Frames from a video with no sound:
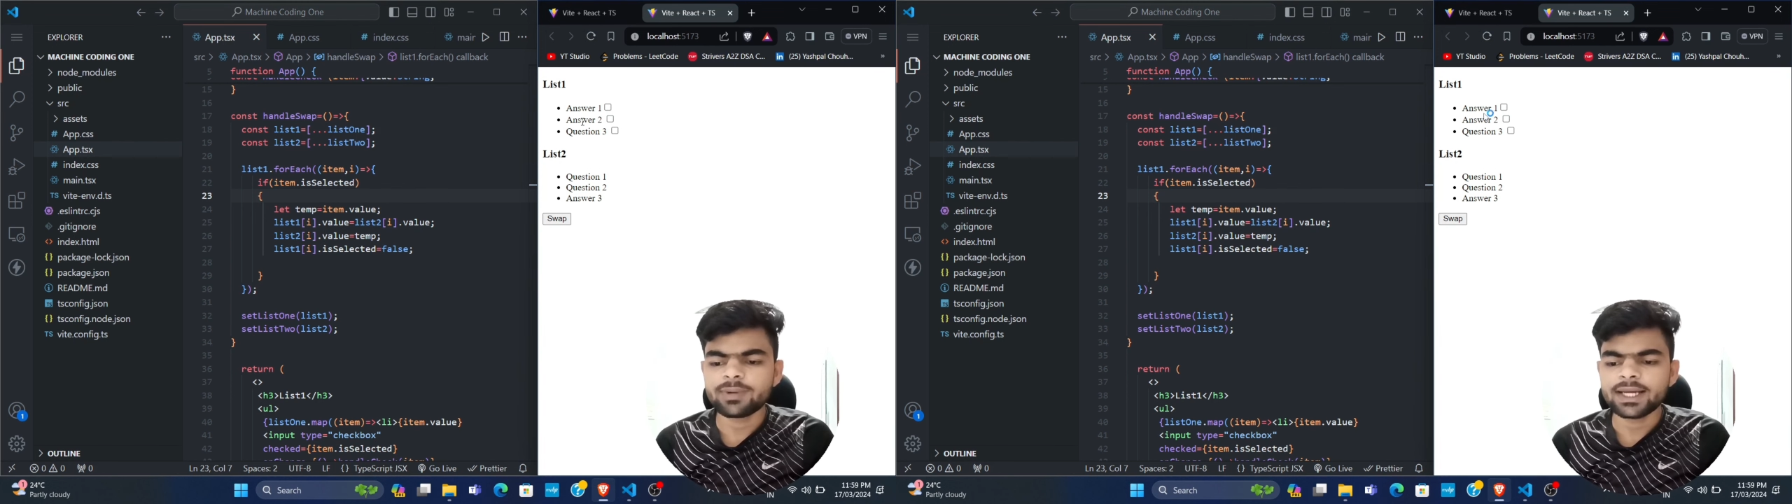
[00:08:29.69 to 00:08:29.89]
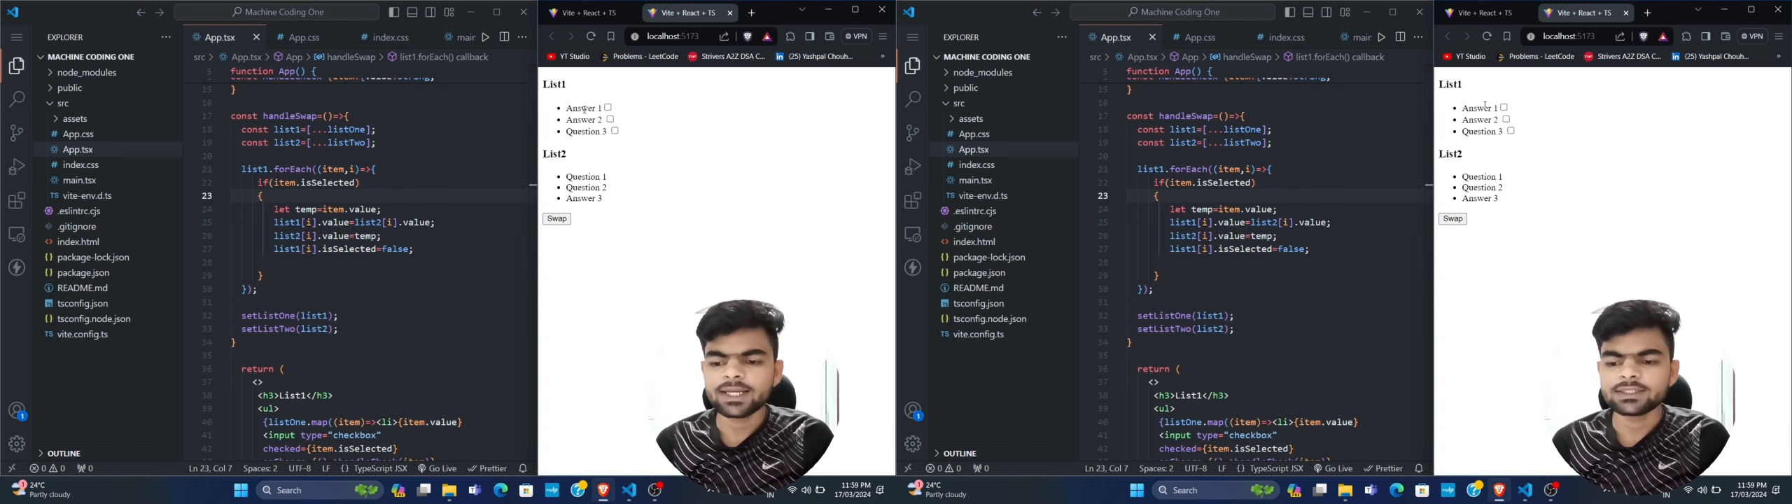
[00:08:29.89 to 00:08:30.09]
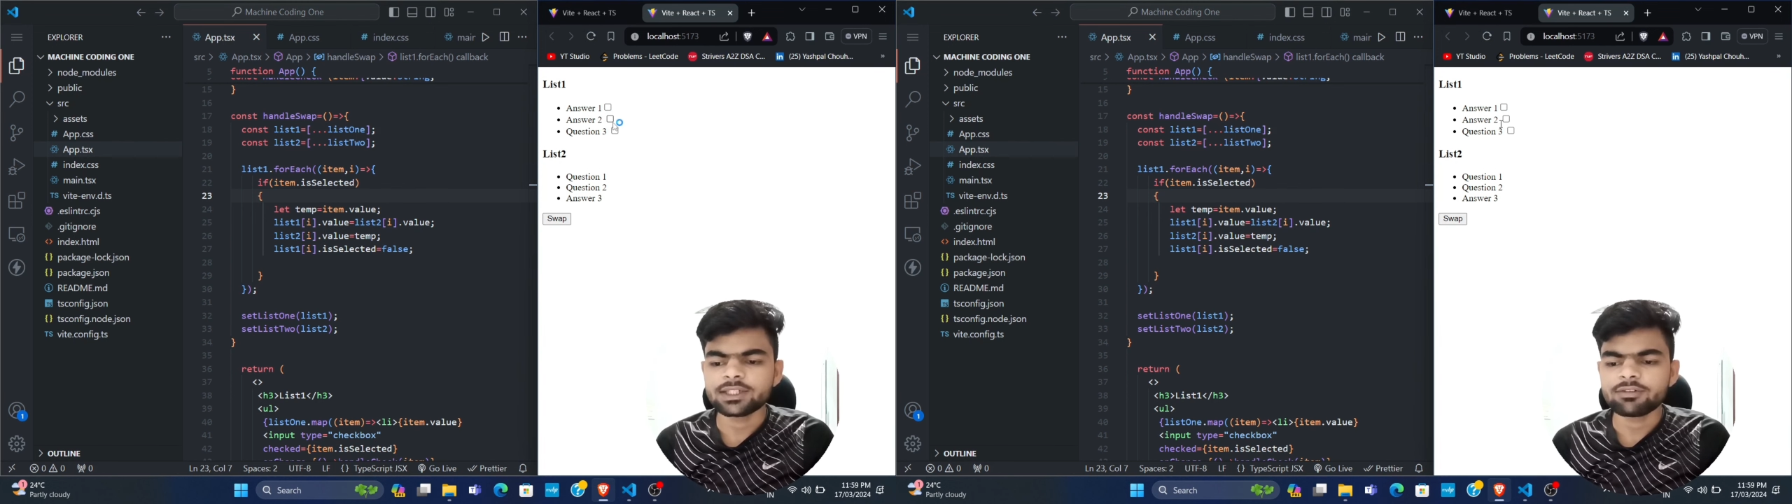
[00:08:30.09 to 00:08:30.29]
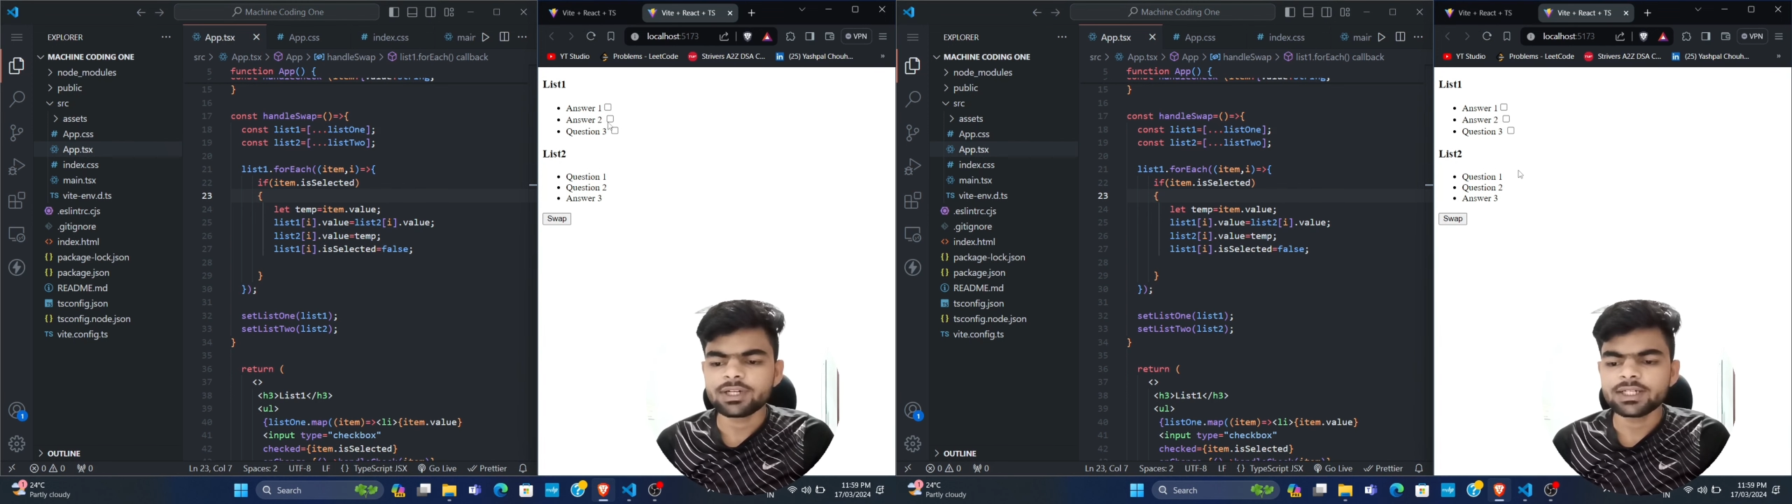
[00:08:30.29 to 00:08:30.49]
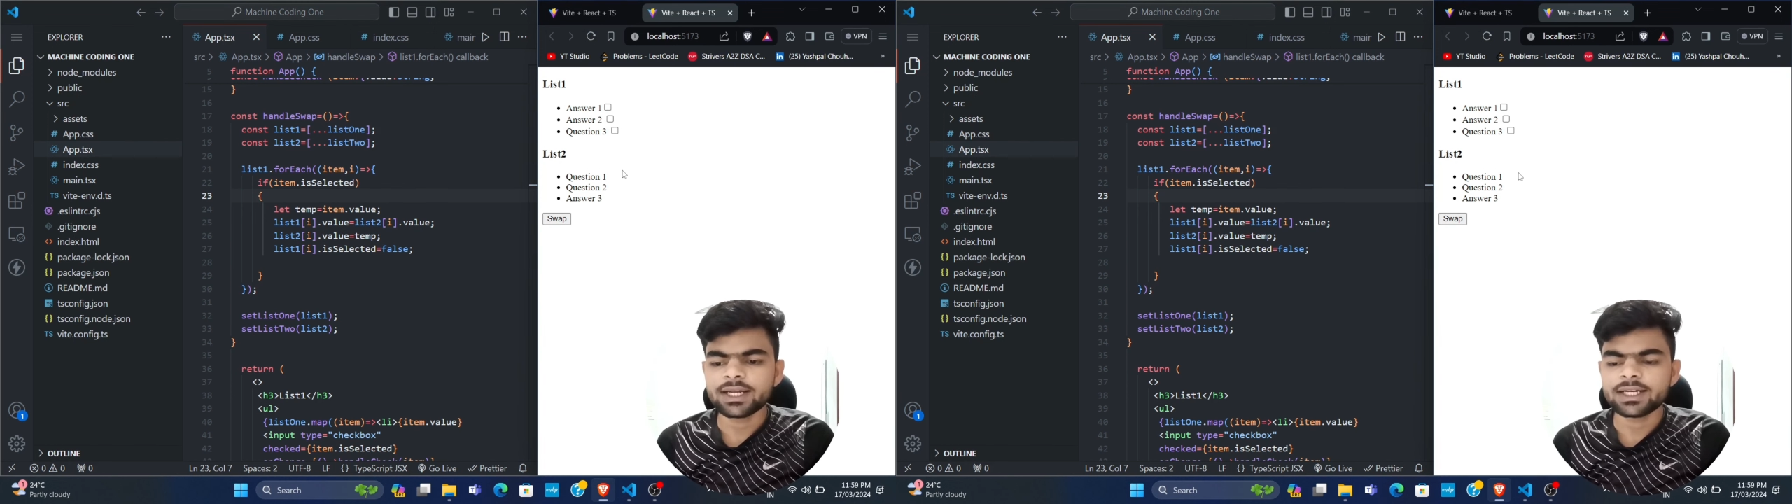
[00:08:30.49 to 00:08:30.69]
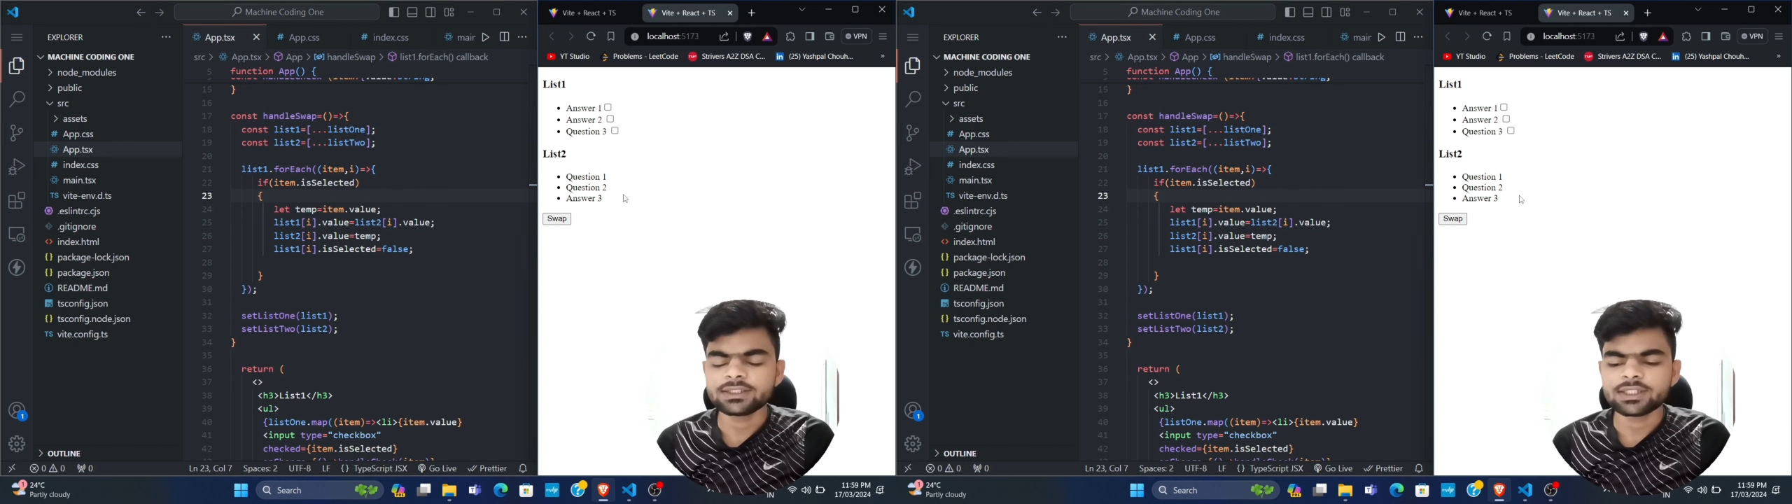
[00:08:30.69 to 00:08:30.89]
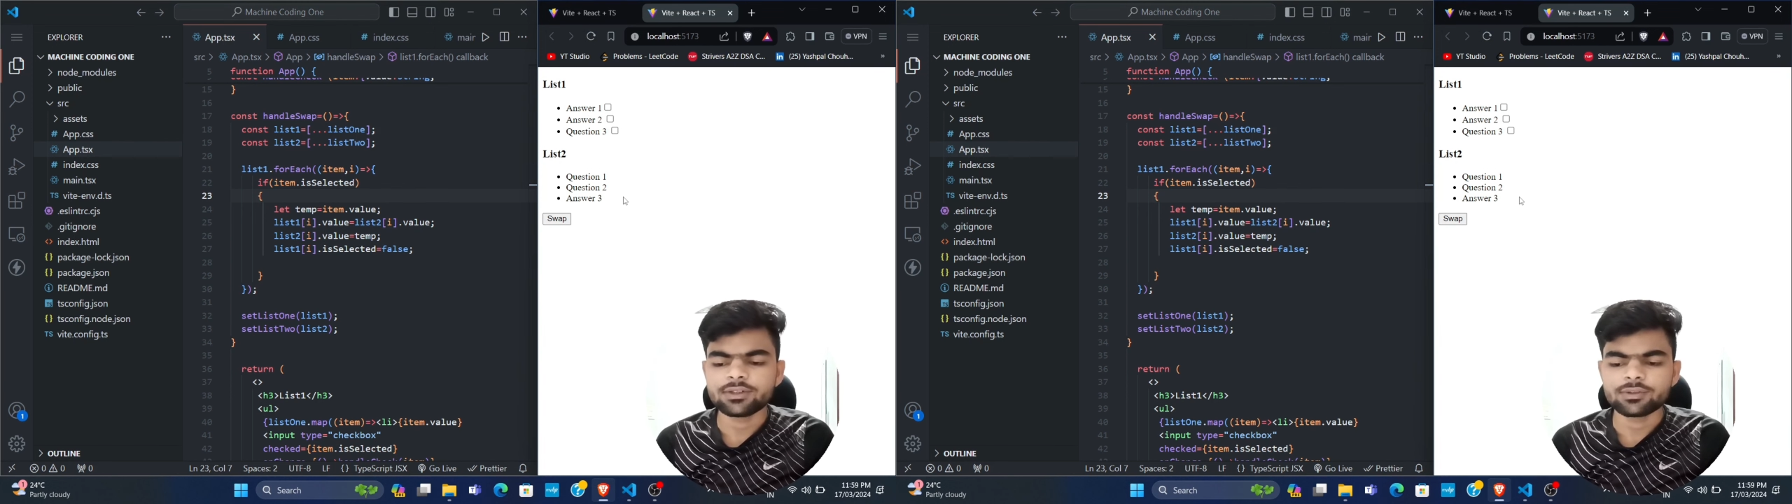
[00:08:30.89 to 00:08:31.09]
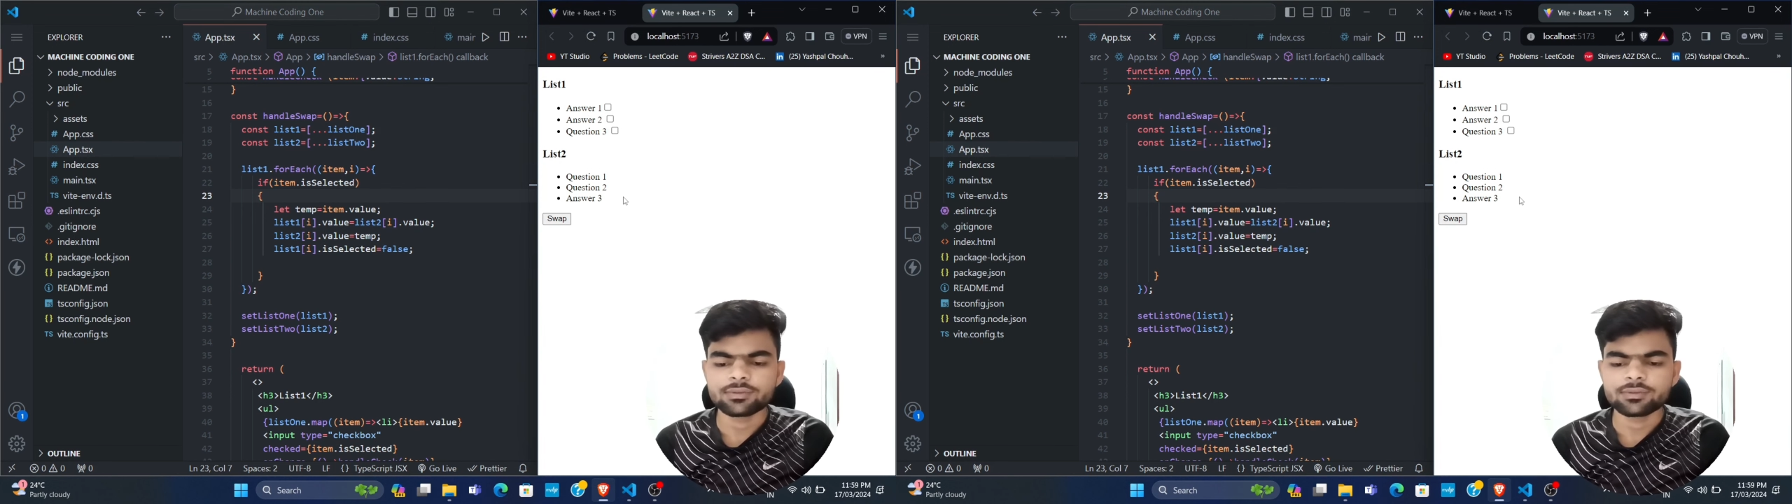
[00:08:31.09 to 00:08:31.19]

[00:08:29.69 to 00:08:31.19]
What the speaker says: answer 1 and answer 2.